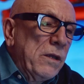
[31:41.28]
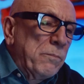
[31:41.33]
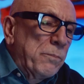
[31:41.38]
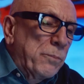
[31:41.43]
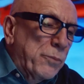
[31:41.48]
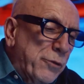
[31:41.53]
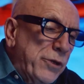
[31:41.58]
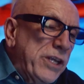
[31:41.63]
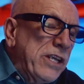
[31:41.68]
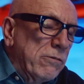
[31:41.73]

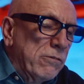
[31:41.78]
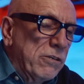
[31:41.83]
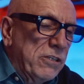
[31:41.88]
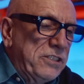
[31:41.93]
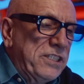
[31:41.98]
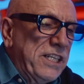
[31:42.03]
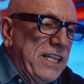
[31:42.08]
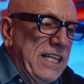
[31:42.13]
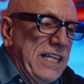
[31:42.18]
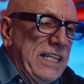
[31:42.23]

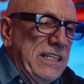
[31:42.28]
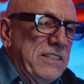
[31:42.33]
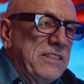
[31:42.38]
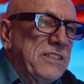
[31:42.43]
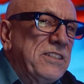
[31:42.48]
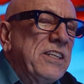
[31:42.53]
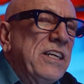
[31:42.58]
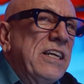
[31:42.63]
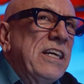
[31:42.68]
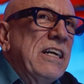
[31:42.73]

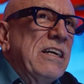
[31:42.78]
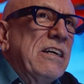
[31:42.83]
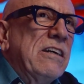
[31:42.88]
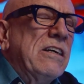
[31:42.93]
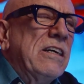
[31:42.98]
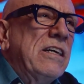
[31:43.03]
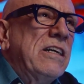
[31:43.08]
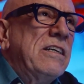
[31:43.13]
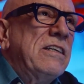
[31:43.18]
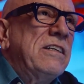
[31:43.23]
preordained
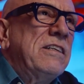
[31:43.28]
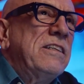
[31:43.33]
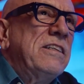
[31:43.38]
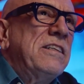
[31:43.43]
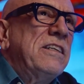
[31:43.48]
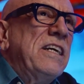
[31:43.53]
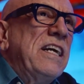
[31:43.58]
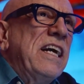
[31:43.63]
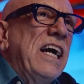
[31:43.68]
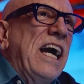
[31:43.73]

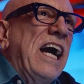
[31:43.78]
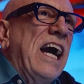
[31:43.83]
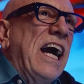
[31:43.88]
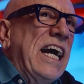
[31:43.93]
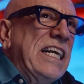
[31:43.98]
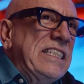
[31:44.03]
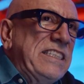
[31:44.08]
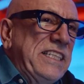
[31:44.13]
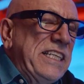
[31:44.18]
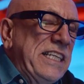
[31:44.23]

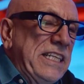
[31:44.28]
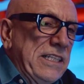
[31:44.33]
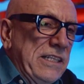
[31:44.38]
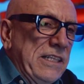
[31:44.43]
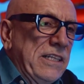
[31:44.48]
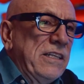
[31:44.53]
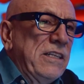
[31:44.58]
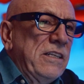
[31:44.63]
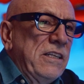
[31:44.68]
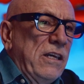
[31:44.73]

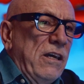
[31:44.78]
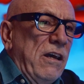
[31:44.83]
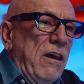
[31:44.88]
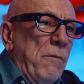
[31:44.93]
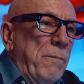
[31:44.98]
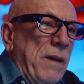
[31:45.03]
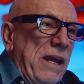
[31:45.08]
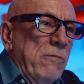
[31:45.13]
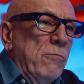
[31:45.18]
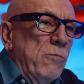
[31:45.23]
idea
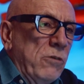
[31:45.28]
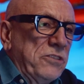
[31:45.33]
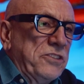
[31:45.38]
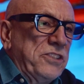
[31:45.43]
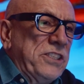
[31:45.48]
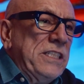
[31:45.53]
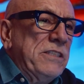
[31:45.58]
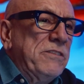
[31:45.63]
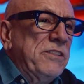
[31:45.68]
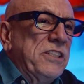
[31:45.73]
about what
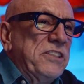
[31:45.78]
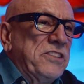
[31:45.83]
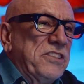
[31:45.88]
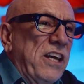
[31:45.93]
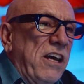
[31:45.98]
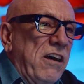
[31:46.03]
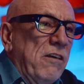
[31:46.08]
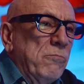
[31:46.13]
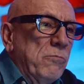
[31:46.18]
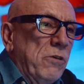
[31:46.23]
serious
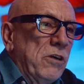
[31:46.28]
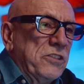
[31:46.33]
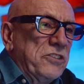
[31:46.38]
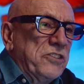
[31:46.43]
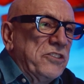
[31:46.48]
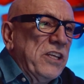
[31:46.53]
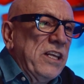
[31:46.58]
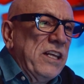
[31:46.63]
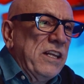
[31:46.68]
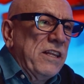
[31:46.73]
art was.